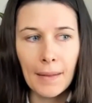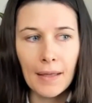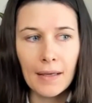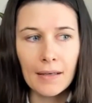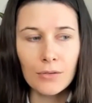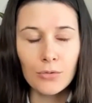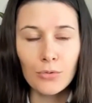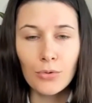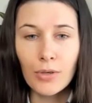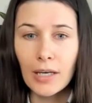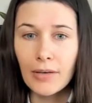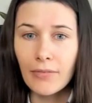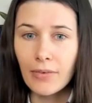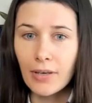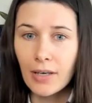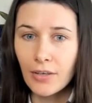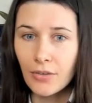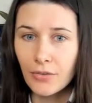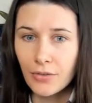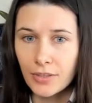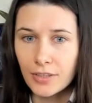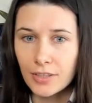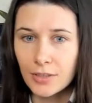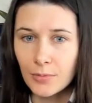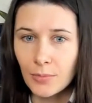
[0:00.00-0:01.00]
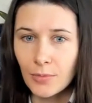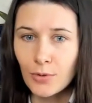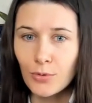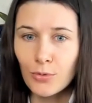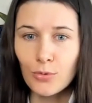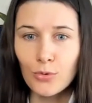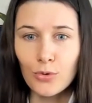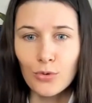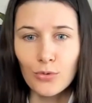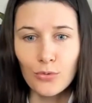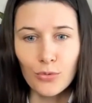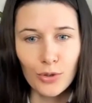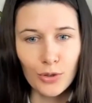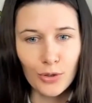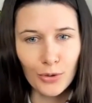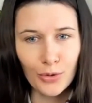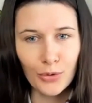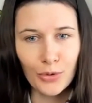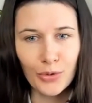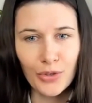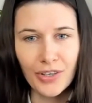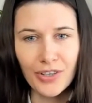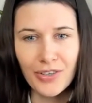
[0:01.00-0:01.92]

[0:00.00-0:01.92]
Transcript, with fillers: uh, do you have a charisma do you work on your